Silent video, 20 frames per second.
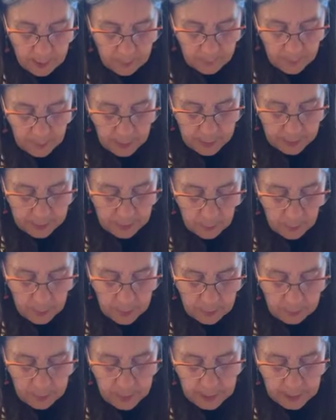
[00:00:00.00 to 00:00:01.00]
I feel like I
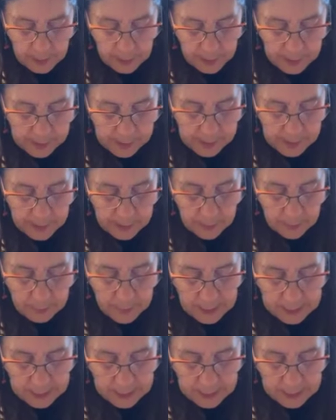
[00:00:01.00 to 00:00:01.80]
want to make this like a